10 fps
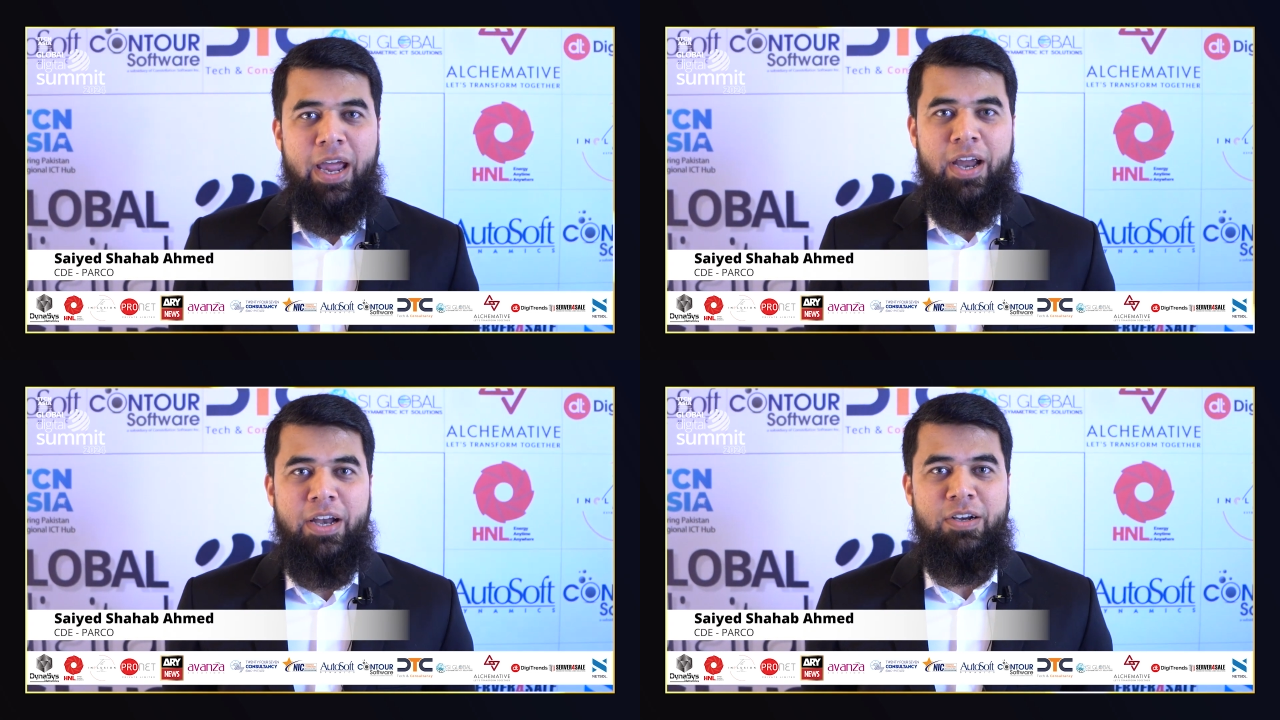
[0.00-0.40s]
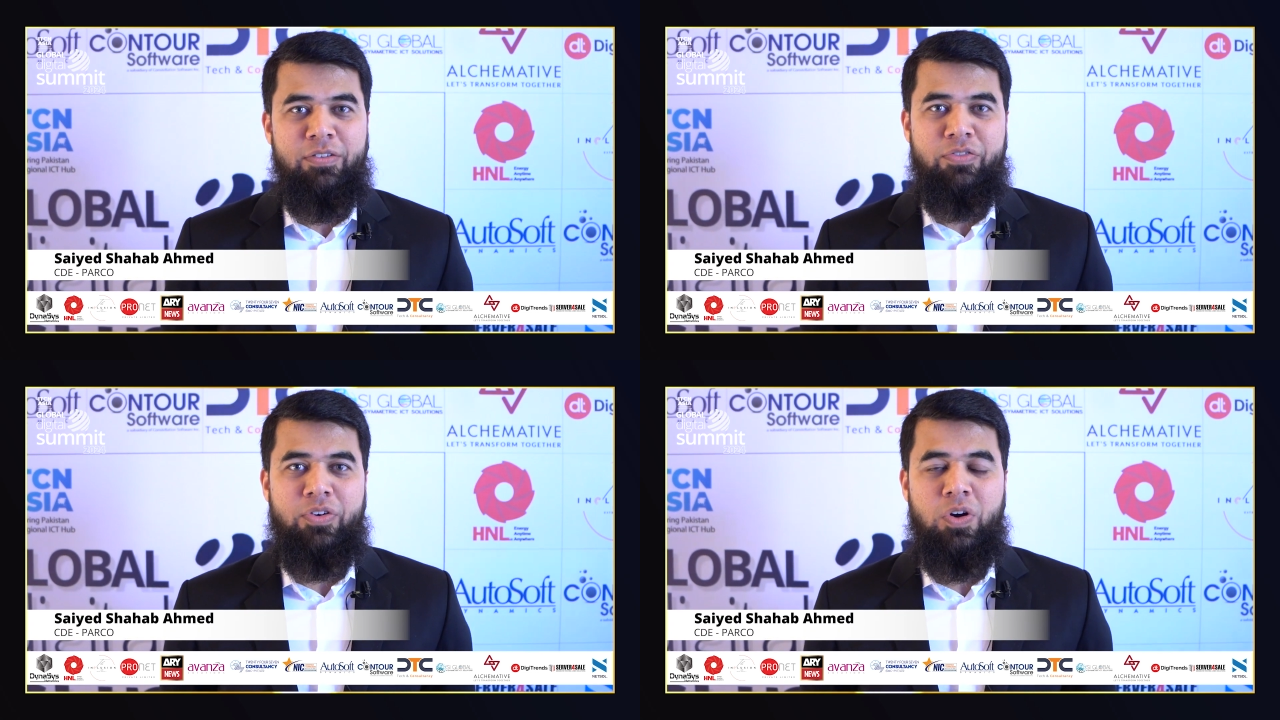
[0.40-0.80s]

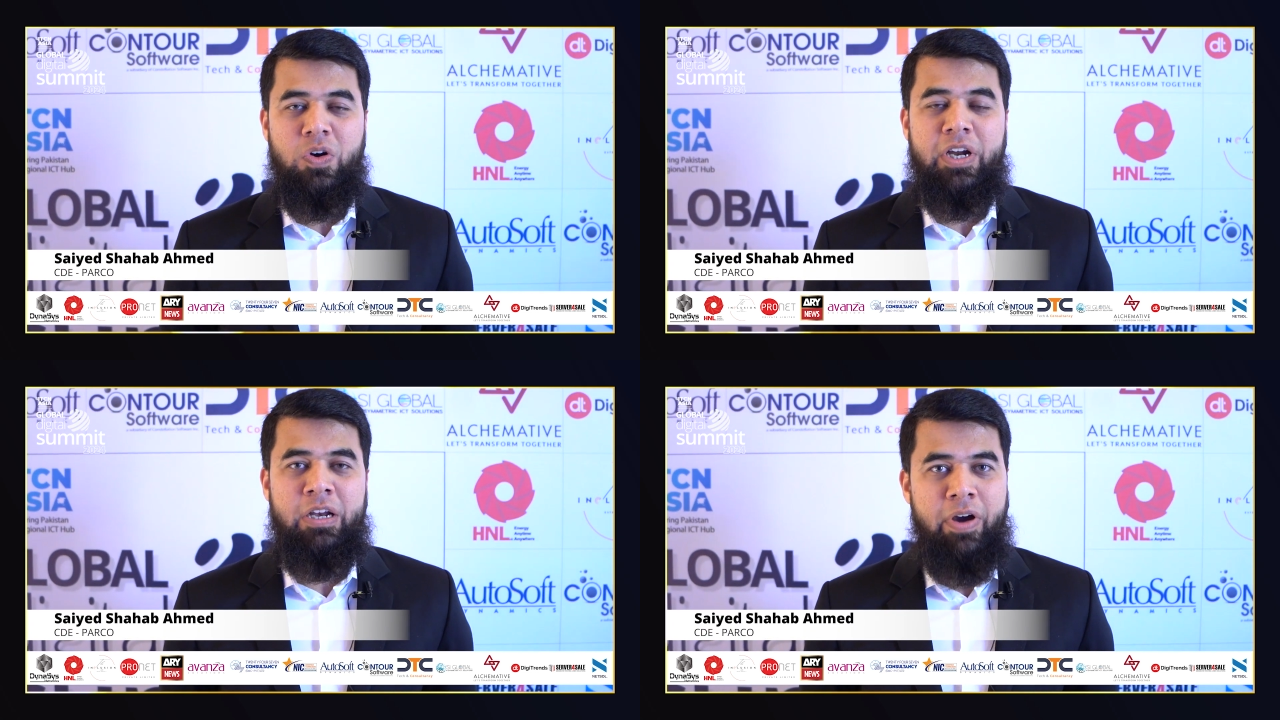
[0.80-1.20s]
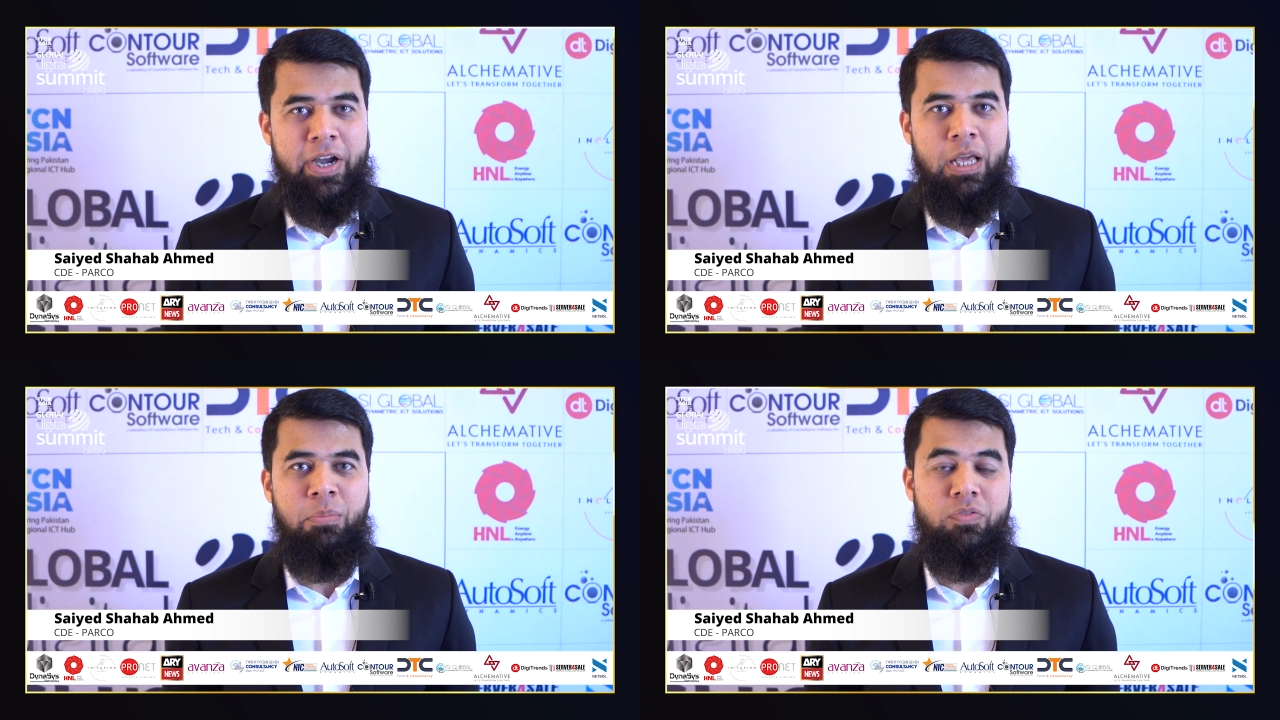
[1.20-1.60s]
and for
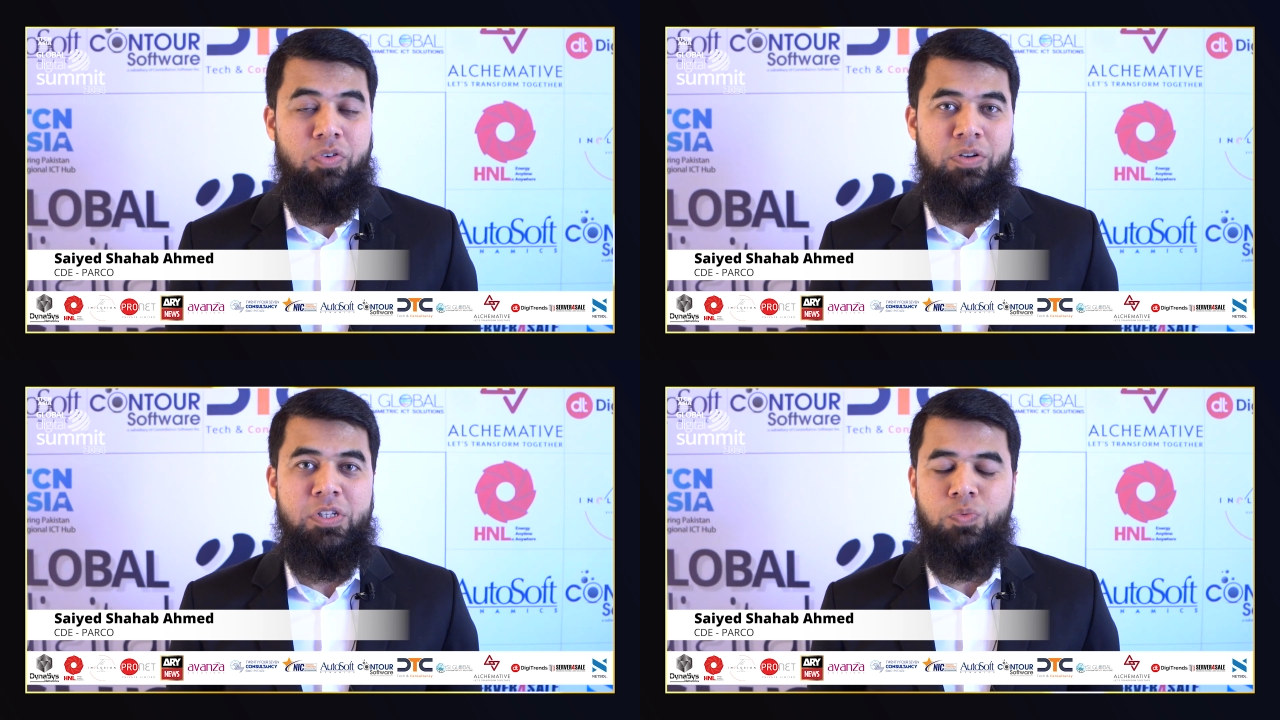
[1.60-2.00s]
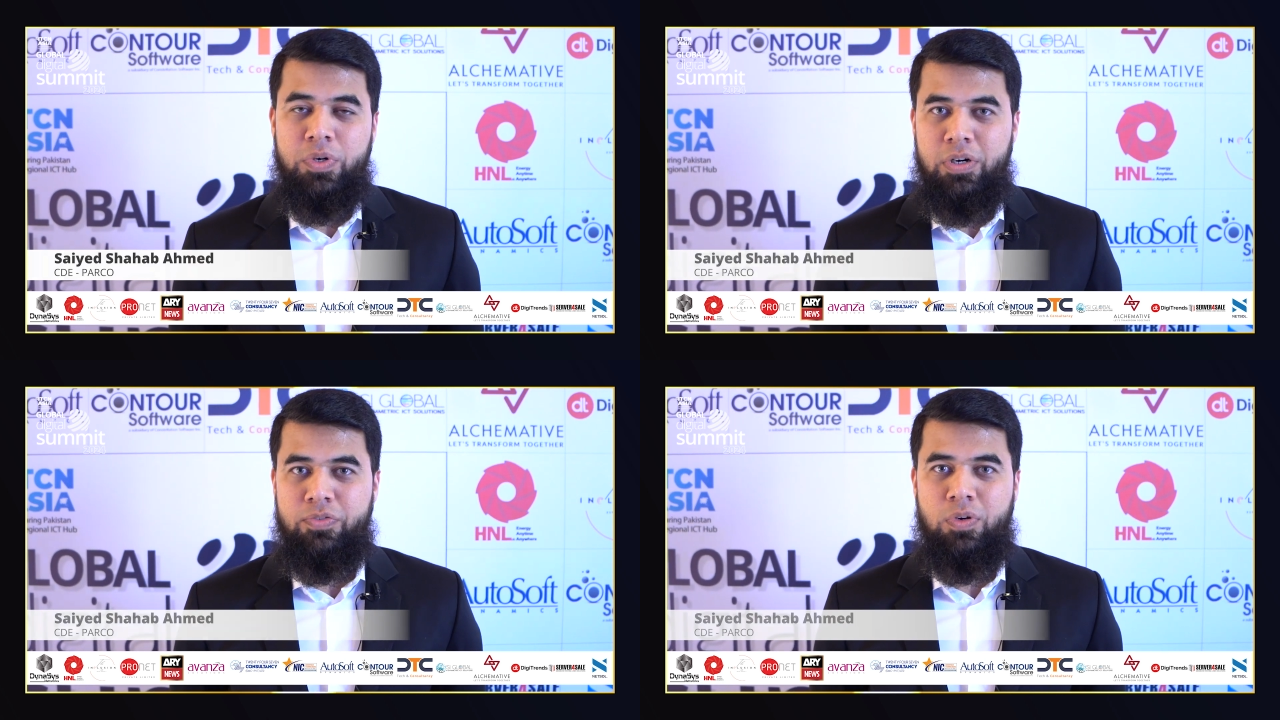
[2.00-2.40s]
inviting me for this
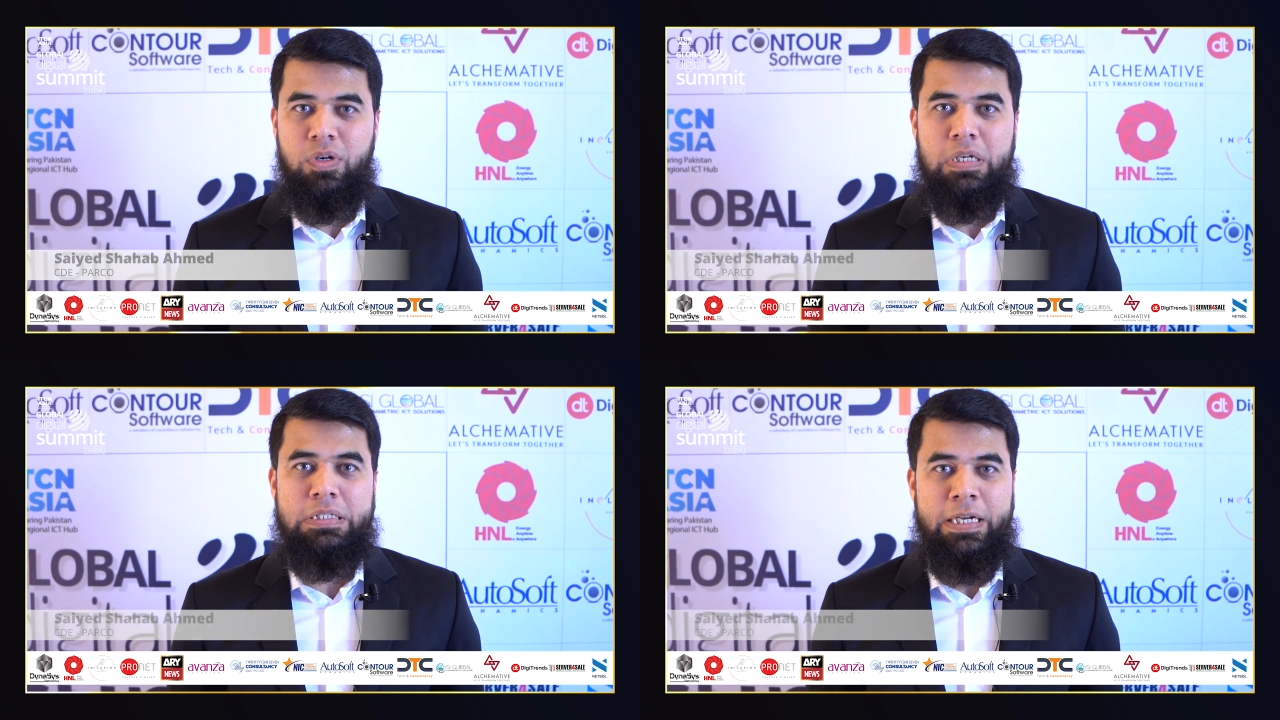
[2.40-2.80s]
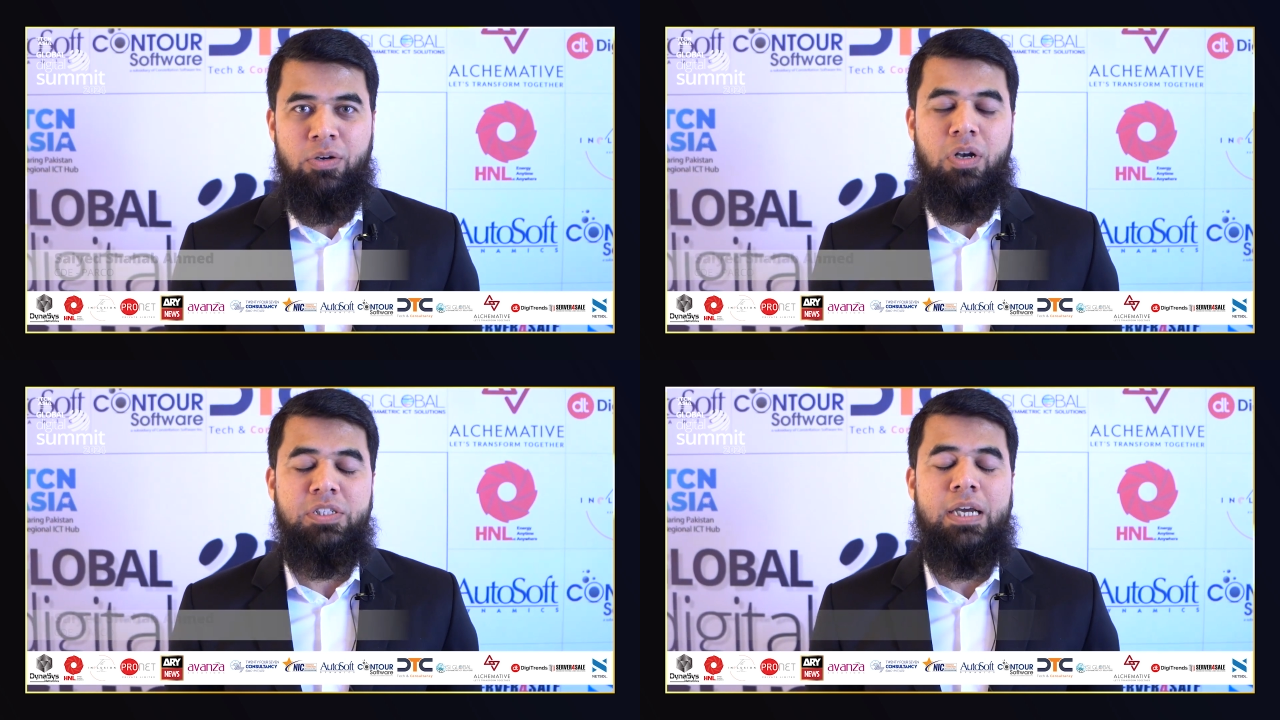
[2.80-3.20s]
wonderful
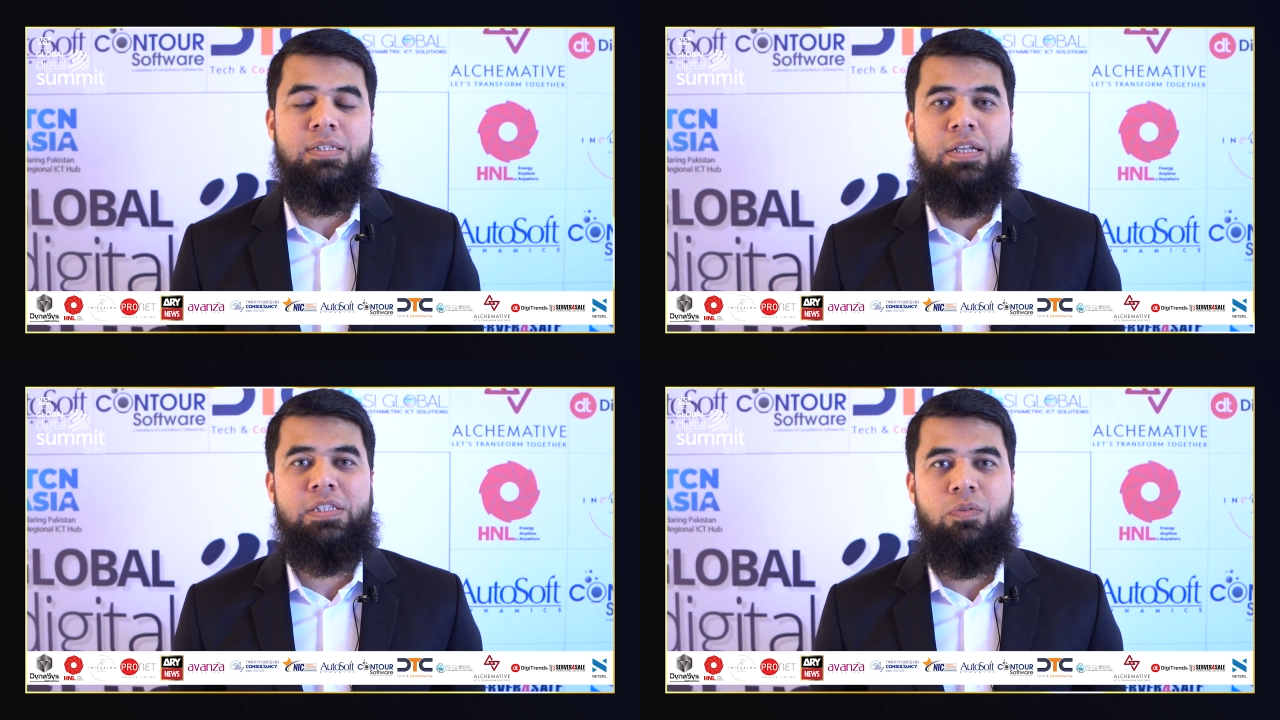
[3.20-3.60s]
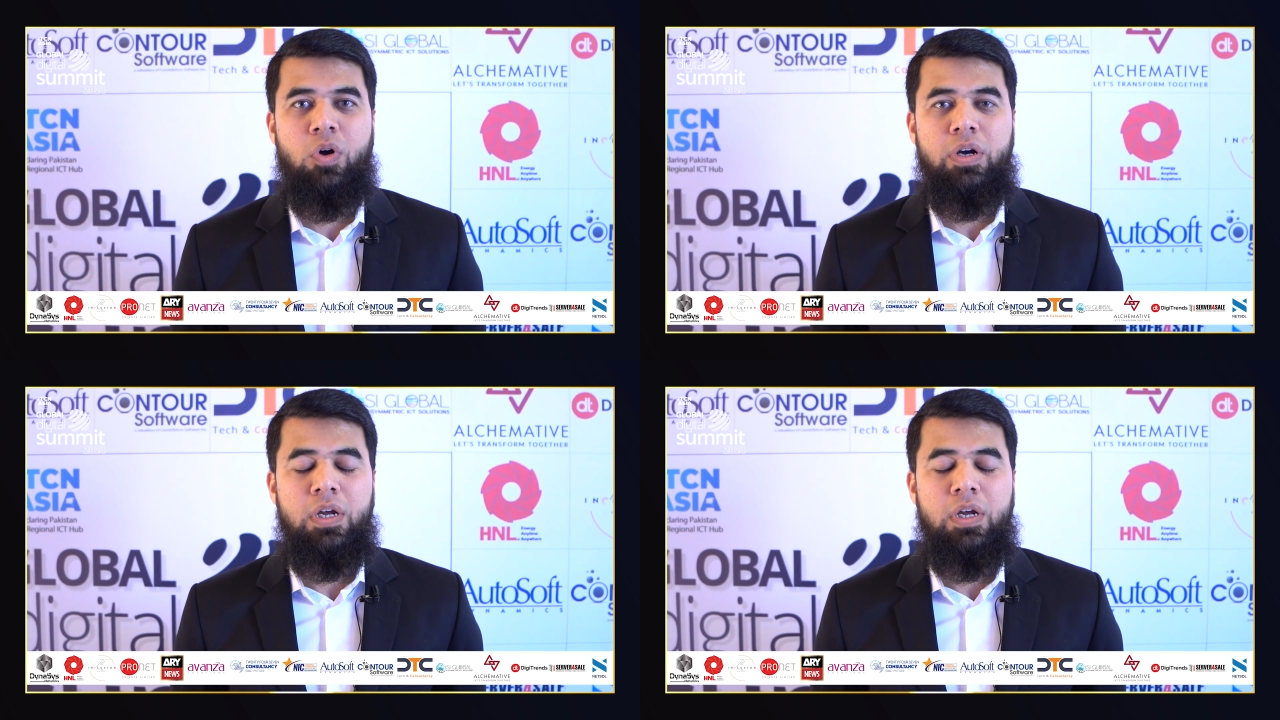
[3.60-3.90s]
Technology Excellence Award.